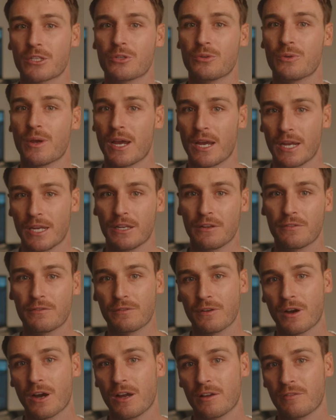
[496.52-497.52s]
to
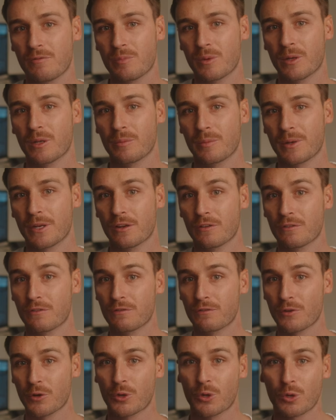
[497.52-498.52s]
85mm
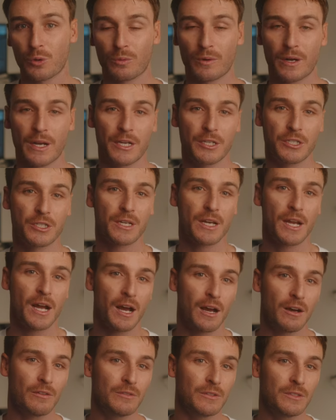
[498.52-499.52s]
focal range
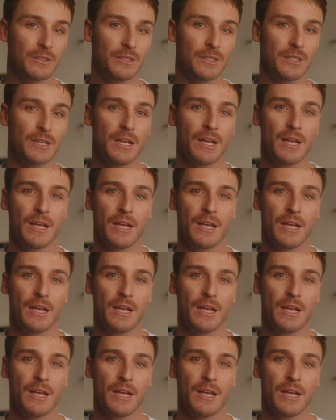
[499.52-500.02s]
covered.